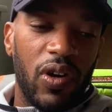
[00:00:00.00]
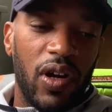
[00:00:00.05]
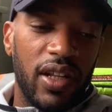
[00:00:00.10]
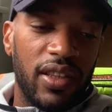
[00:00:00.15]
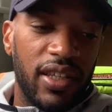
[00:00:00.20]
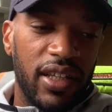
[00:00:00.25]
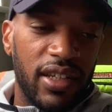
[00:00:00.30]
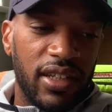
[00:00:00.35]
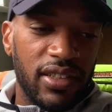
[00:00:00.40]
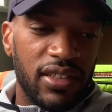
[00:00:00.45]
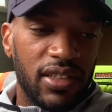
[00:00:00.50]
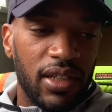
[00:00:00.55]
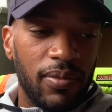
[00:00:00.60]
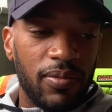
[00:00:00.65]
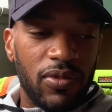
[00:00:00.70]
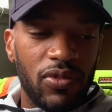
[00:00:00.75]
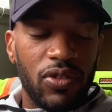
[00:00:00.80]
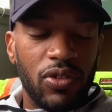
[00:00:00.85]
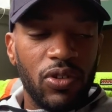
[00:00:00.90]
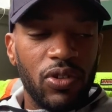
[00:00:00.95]
think it's
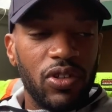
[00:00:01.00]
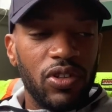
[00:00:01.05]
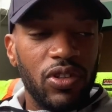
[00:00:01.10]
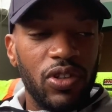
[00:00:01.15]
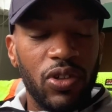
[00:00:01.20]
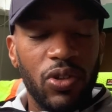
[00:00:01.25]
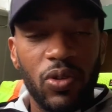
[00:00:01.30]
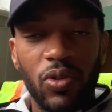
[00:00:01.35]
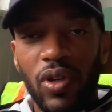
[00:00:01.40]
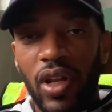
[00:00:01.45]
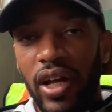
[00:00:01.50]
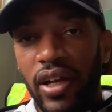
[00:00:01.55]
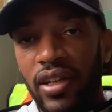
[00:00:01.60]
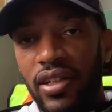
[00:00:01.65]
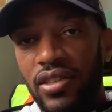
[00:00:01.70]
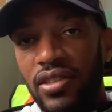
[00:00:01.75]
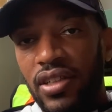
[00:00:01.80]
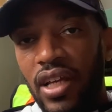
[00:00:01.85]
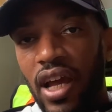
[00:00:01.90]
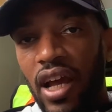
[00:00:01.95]
something cool to do. Like,
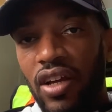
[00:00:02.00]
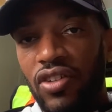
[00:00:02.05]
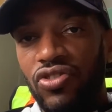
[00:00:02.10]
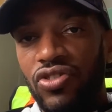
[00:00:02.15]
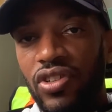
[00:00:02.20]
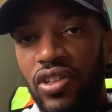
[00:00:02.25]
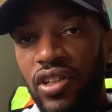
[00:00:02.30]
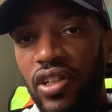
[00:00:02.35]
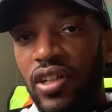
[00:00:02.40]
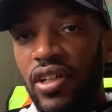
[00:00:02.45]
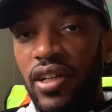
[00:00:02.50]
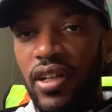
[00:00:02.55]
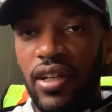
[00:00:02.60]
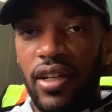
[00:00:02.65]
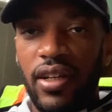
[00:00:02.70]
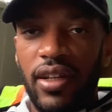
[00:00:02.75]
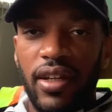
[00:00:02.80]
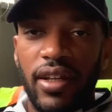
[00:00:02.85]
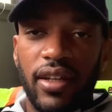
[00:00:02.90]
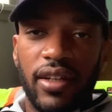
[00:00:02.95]
it's actually
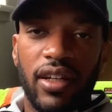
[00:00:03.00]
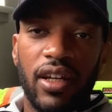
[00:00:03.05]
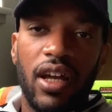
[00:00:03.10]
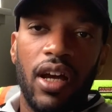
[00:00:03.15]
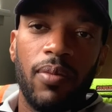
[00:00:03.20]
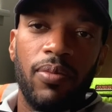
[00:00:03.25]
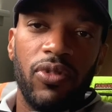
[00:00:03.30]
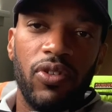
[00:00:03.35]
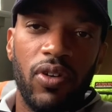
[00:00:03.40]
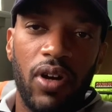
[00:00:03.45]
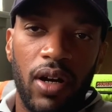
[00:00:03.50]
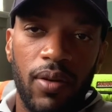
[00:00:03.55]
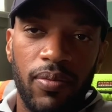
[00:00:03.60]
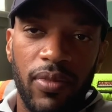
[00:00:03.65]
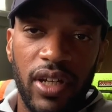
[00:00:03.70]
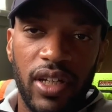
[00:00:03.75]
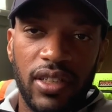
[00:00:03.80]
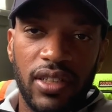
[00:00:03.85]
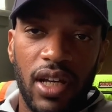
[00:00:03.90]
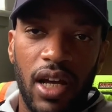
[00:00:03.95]
could help you out
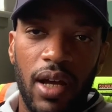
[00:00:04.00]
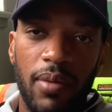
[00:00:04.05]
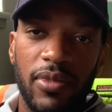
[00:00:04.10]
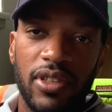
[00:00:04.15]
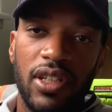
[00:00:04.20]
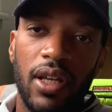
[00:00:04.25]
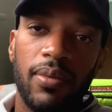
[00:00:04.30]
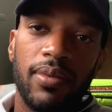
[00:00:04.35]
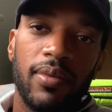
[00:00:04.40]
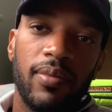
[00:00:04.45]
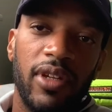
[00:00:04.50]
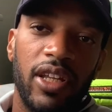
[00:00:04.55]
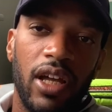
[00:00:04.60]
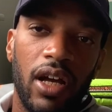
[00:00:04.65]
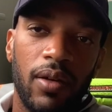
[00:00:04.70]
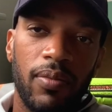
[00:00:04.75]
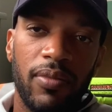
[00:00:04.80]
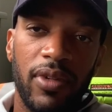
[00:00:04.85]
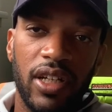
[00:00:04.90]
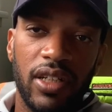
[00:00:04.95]
big time. It's helping me
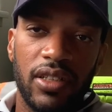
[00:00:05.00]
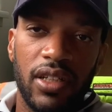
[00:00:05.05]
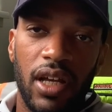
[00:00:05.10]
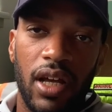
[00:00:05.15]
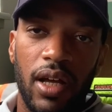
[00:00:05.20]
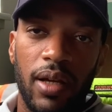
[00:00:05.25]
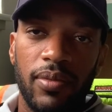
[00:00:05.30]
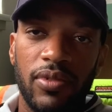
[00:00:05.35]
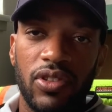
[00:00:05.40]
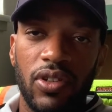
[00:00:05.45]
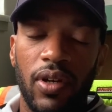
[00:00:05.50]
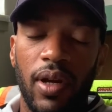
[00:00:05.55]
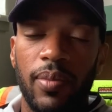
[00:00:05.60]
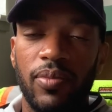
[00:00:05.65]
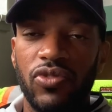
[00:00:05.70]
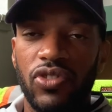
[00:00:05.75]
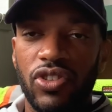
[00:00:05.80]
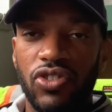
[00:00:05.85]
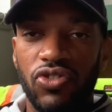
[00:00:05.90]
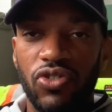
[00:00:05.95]
out big time. So I'm
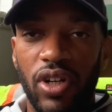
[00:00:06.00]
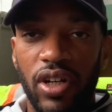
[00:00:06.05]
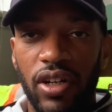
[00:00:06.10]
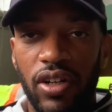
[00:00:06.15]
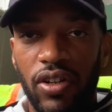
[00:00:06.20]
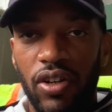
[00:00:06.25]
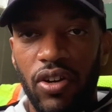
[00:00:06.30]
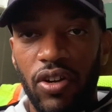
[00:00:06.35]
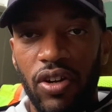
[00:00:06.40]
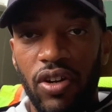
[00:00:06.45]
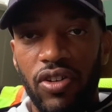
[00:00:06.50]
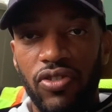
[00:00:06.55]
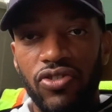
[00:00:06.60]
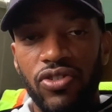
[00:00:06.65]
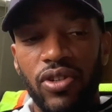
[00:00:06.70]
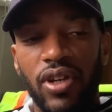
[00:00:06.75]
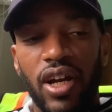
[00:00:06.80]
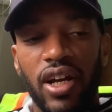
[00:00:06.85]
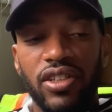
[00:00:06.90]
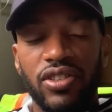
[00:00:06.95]
just trying to encourage you
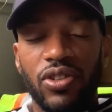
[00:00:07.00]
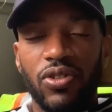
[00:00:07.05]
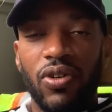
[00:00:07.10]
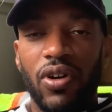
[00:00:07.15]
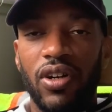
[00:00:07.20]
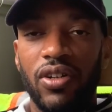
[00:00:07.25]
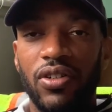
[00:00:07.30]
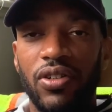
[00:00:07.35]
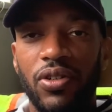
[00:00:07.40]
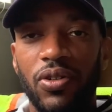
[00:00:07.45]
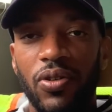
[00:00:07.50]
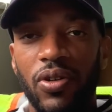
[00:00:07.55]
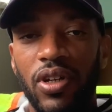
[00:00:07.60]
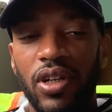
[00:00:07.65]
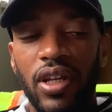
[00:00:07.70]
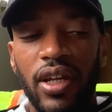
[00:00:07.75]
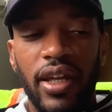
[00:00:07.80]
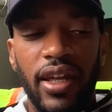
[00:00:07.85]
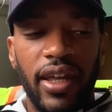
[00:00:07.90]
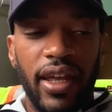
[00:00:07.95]
guys to go out and do it.
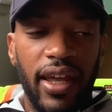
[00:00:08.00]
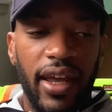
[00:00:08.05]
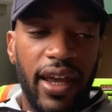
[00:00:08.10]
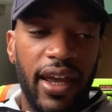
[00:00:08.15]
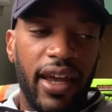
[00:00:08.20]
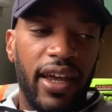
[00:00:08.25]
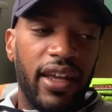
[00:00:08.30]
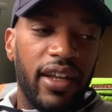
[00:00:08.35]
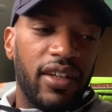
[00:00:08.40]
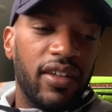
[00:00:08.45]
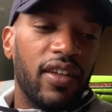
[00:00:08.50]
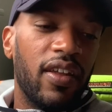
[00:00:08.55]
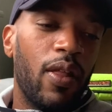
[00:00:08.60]
And